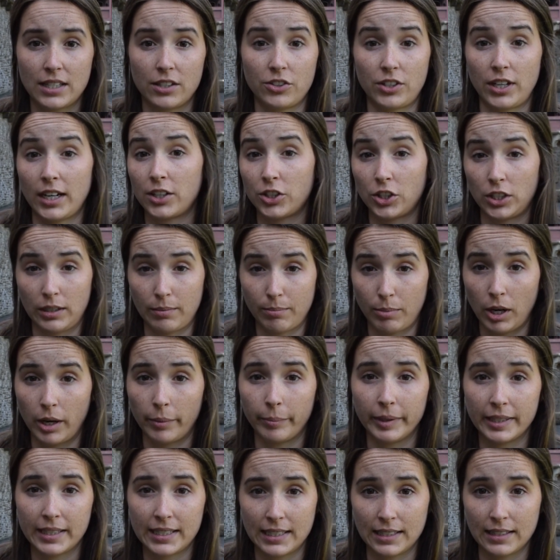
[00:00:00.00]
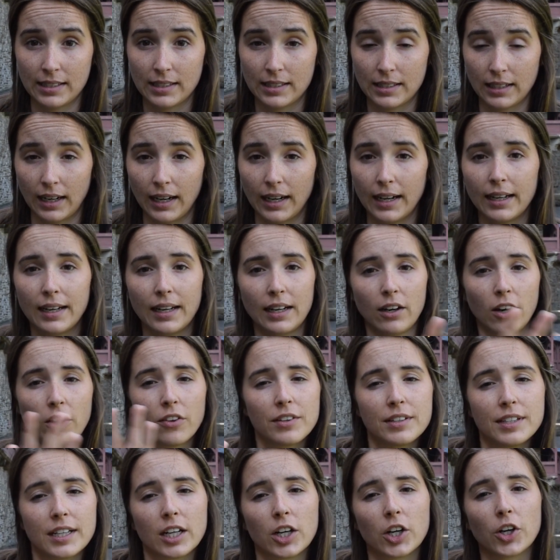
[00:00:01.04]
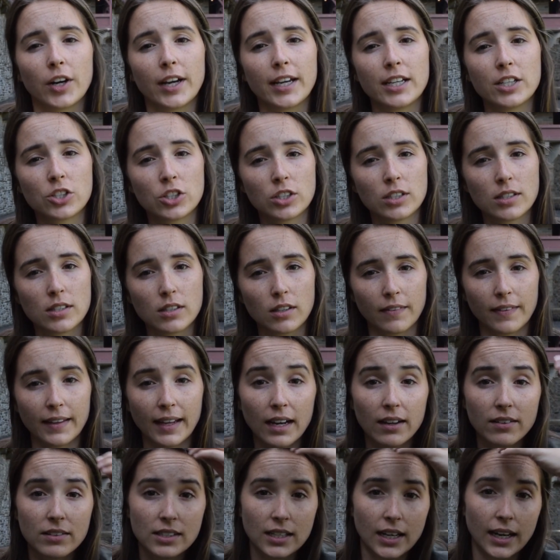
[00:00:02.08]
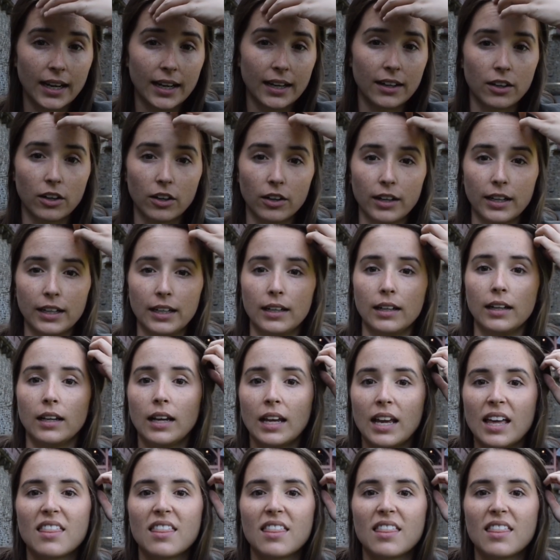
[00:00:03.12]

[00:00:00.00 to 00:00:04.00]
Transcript: There's actually apartments inside, and all the decorations on the outside are in